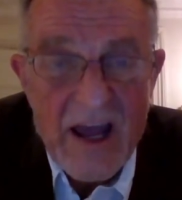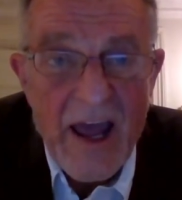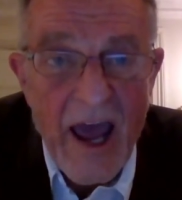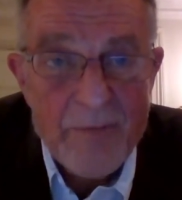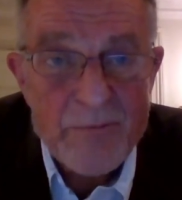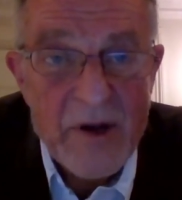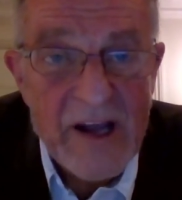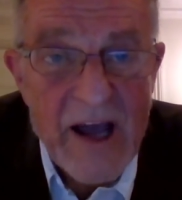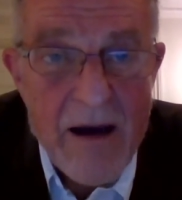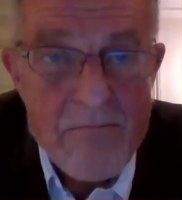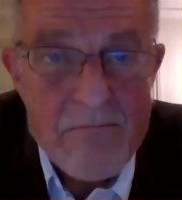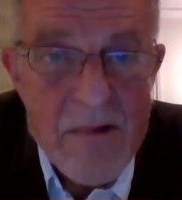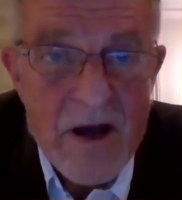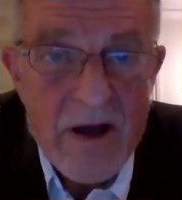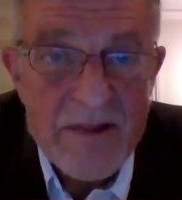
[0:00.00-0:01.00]
had
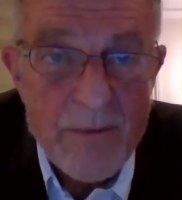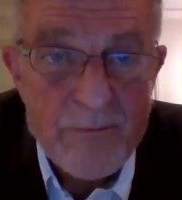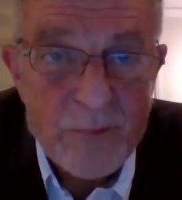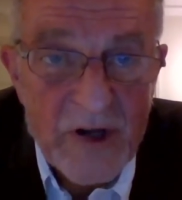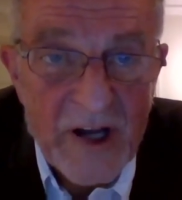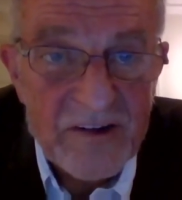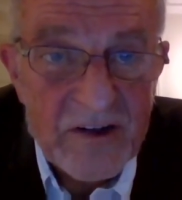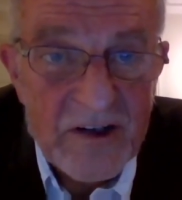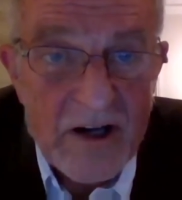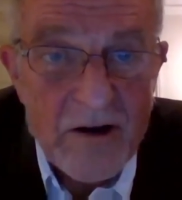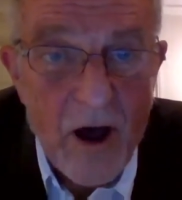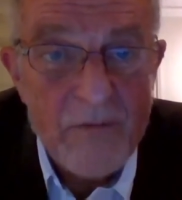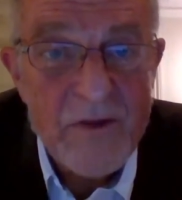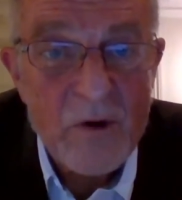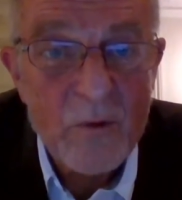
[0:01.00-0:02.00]
become the president
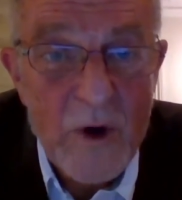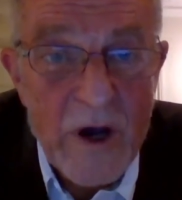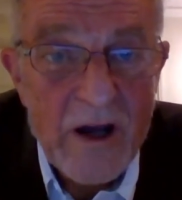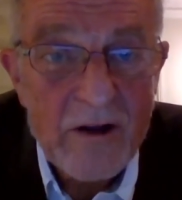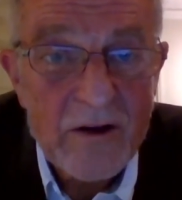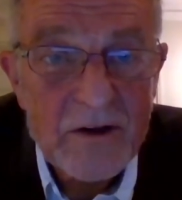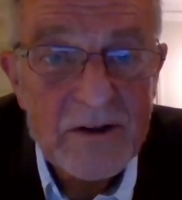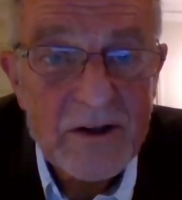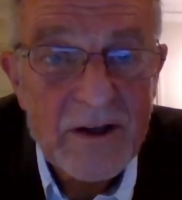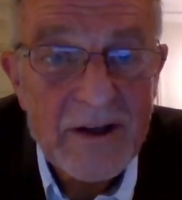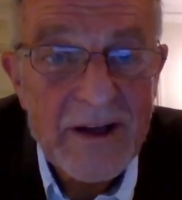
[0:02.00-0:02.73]
of the World